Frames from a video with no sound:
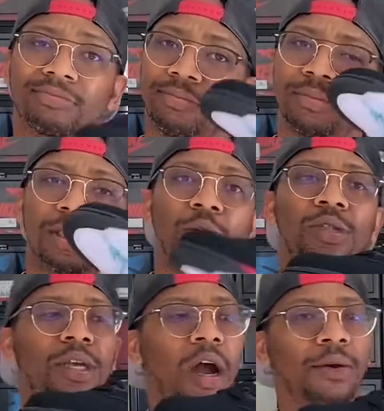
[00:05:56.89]
So
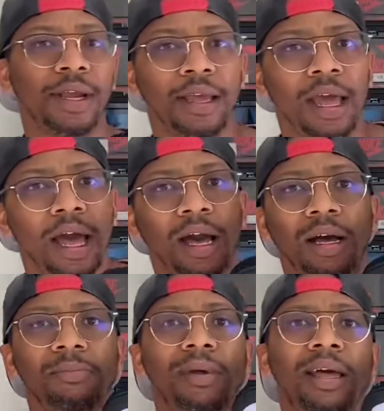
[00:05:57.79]
sorry.
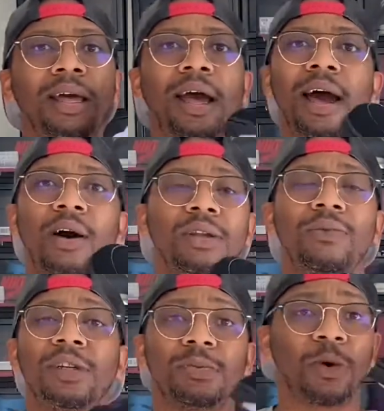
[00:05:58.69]
Um, I don't even
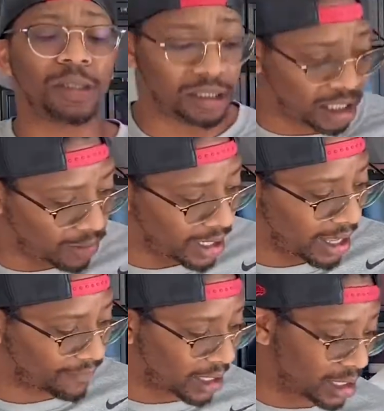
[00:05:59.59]
want to smoke a cigarette
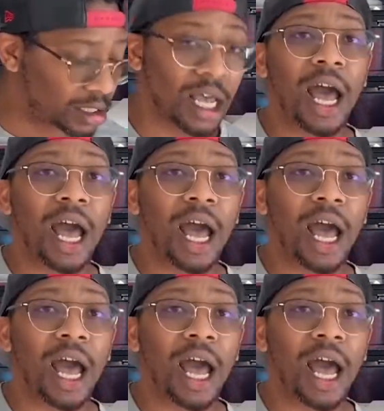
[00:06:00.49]
after this.